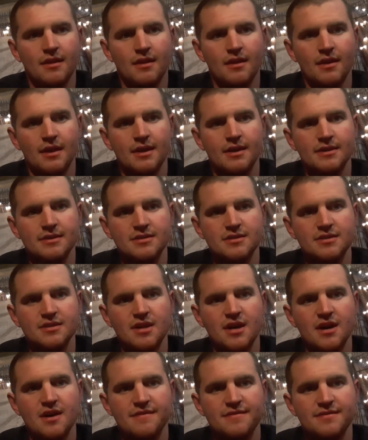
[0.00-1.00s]
And it's
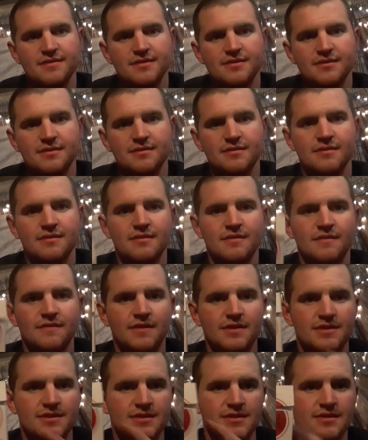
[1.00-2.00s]
soft
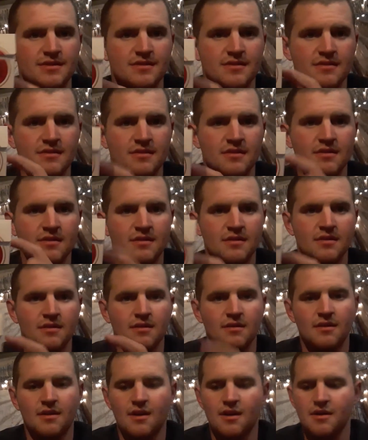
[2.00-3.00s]
versus
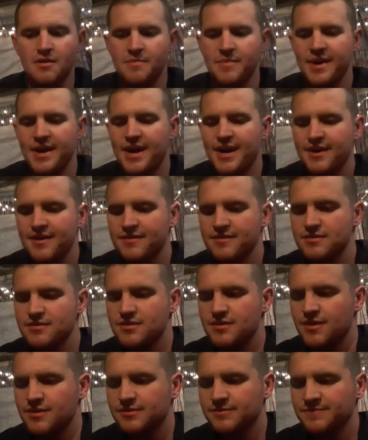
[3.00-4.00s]
hard pack.
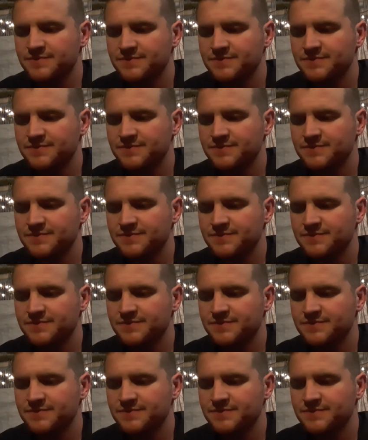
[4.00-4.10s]
So,